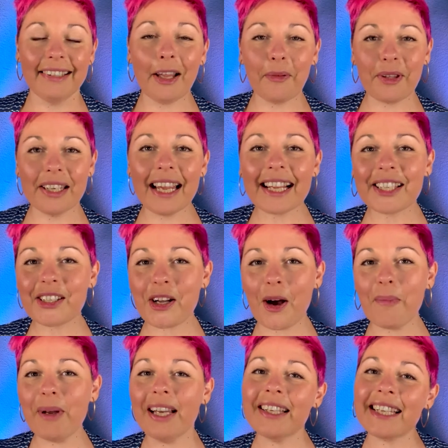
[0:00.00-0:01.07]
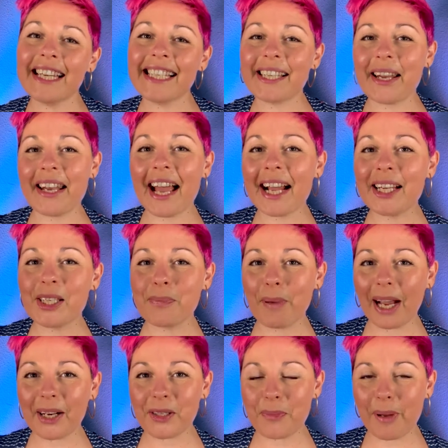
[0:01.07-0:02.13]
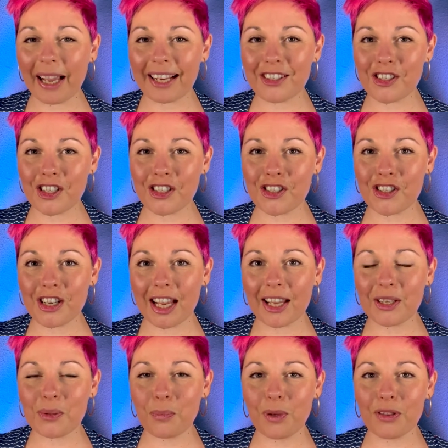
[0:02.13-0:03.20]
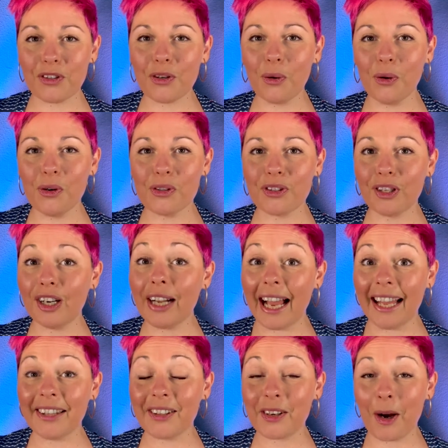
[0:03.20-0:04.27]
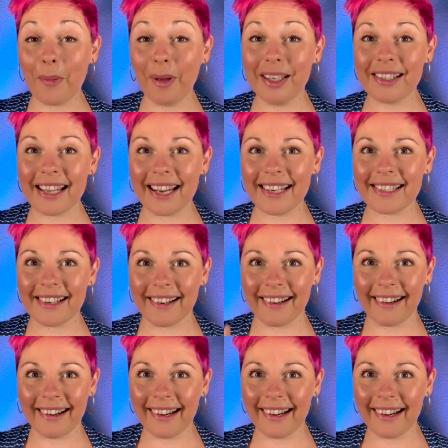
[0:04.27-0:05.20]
Now, the next comment is a nice back-to-back chit-chat with the author and the commentator.